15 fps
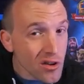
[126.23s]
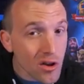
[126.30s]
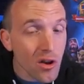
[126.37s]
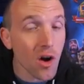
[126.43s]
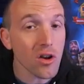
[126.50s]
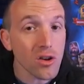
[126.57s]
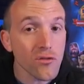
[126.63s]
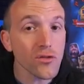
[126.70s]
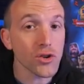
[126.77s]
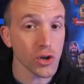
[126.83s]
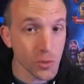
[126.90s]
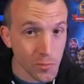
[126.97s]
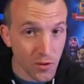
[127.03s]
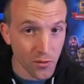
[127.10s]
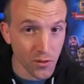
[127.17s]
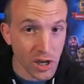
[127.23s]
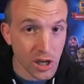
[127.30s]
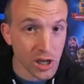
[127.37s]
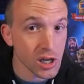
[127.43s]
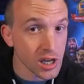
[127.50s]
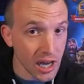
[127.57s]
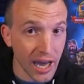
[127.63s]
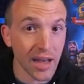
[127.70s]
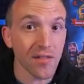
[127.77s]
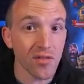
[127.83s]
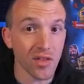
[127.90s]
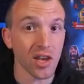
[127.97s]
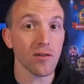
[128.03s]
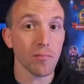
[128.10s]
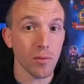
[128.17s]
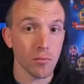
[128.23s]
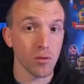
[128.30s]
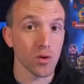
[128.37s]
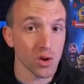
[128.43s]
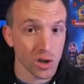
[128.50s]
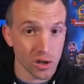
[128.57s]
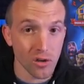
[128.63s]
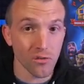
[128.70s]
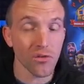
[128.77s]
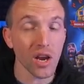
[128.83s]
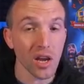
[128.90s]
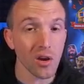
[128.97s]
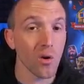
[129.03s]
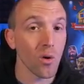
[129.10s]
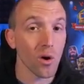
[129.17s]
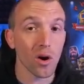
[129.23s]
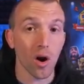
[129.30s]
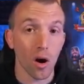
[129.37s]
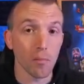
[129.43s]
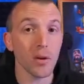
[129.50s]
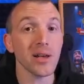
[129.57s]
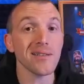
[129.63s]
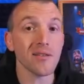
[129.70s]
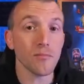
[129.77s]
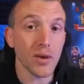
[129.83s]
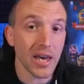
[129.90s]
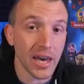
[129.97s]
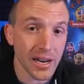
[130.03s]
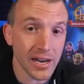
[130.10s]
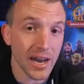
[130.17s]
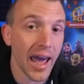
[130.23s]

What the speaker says: a lot of troops featured in this promotional video. Goblins being